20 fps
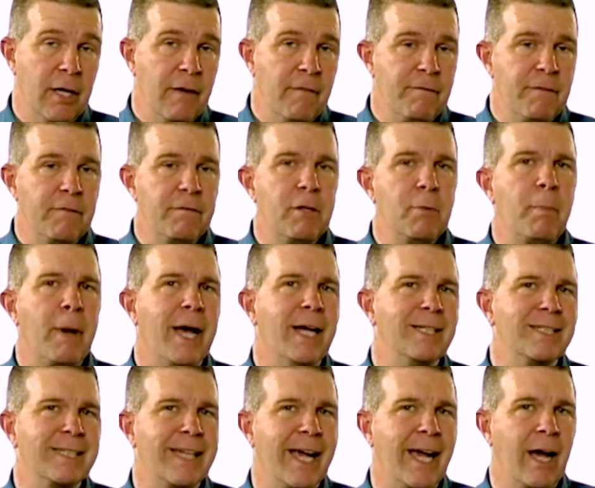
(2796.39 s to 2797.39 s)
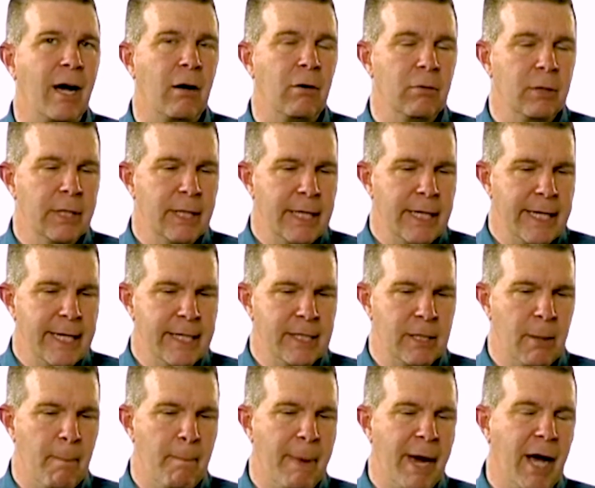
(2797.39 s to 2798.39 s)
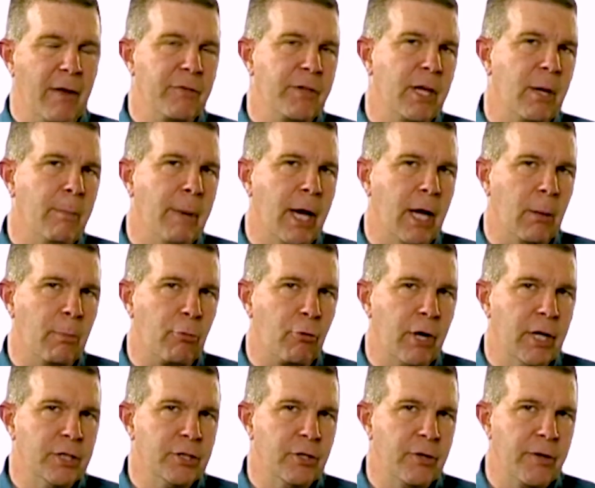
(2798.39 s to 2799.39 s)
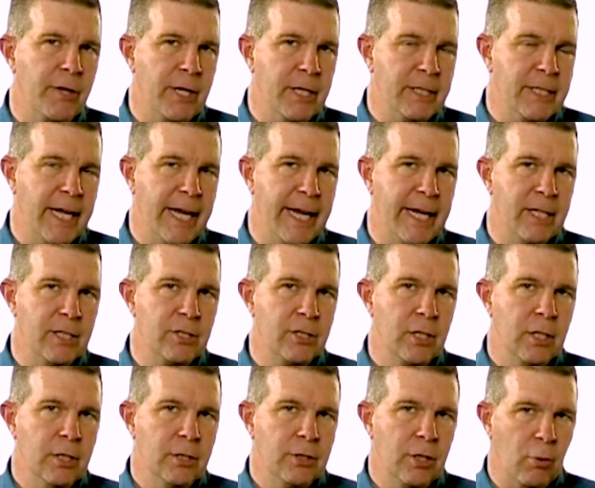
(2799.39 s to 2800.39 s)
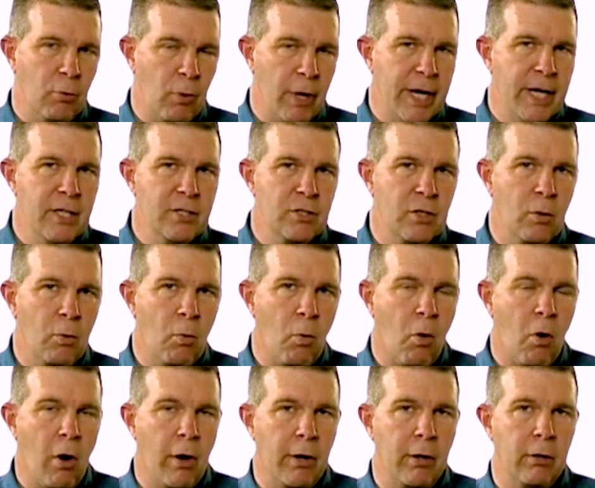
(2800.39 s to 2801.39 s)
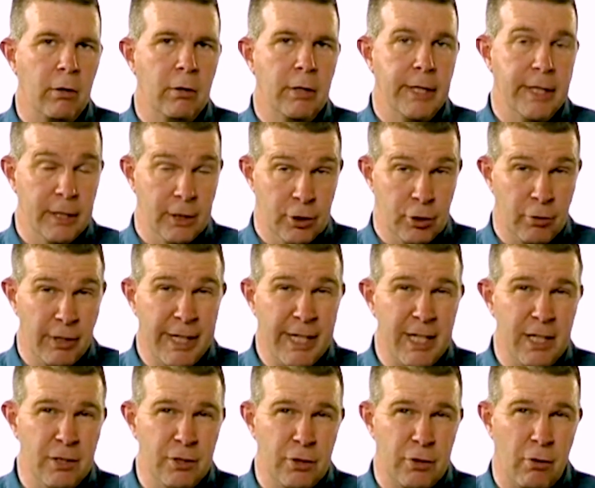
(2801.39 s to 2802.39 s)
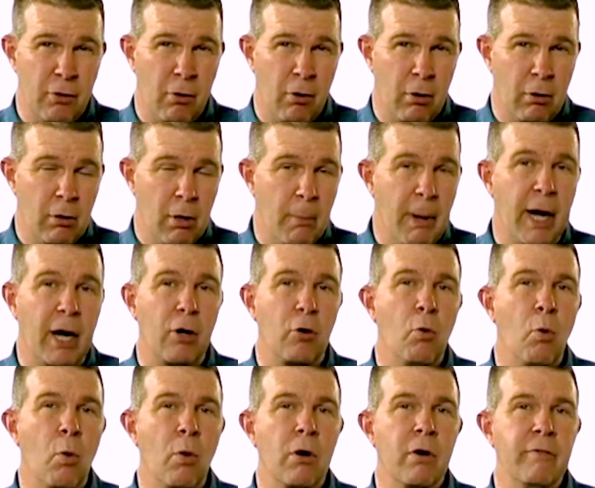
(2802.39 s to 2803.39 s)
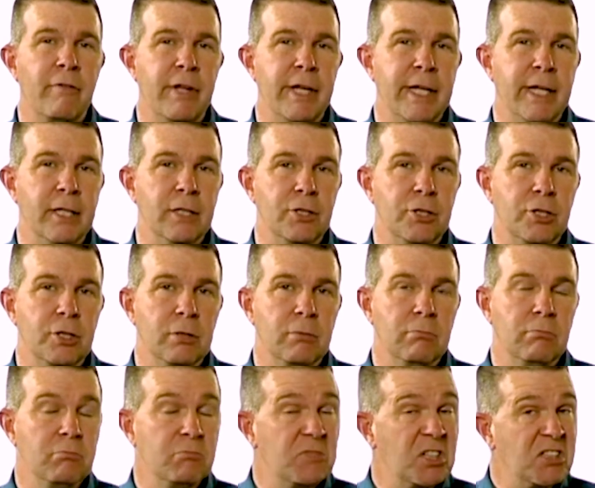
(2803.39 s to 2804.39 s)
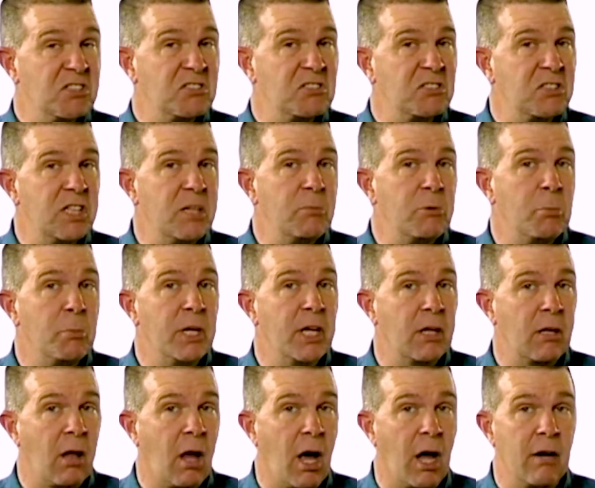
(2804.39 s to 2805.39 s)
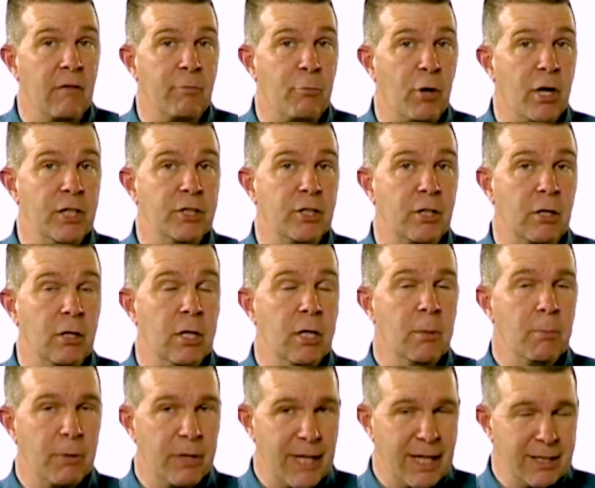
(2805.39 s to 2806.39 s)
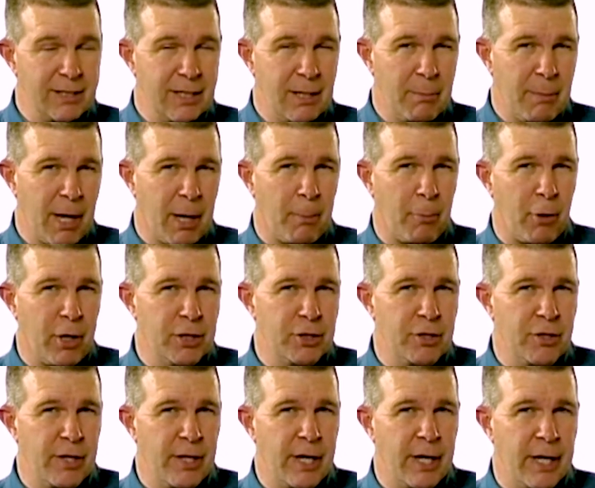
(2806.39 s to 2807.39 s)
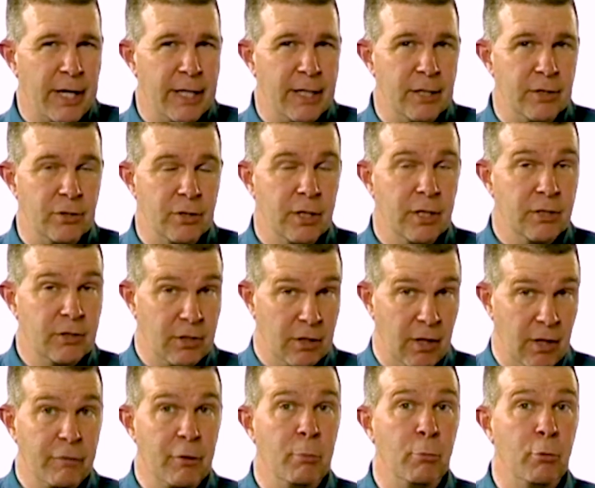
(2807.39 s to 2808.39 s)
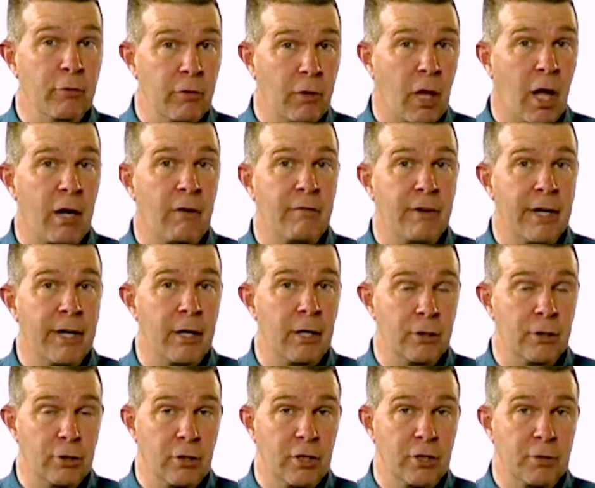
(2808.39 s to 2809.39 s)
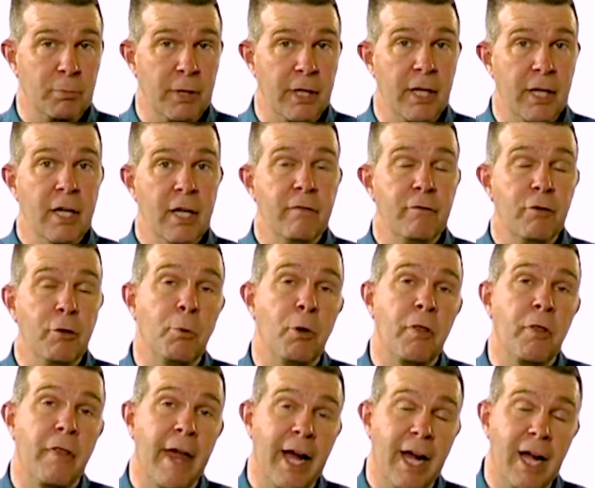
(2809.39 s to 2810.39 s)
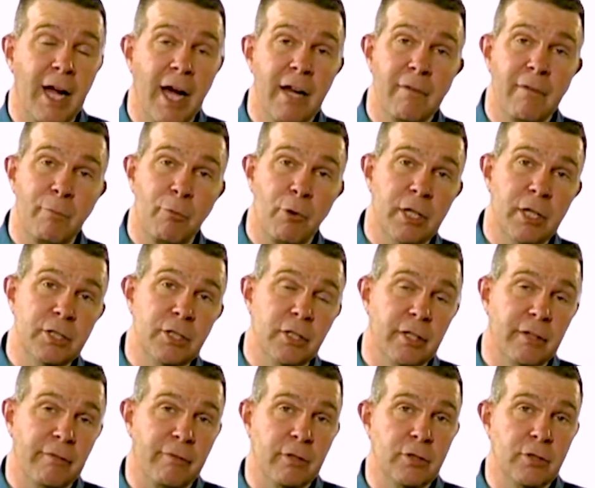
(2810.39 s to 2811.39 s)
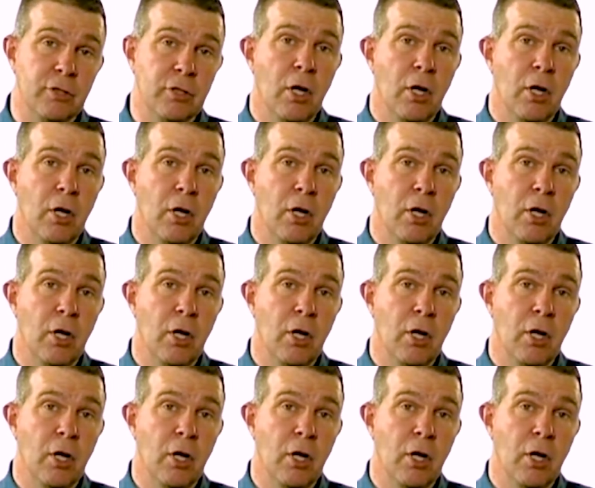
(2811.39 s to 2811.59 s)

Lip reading: 50 Pascal is about the amount of pressure that it takes to raise the water in a drinking straw about 1/4 of an inch. Doesn't seem to be a lot of pressure, but that's the amount of pressure that it is. It's enough to move a lot of air. Trust me, if you put that kind of pressure difference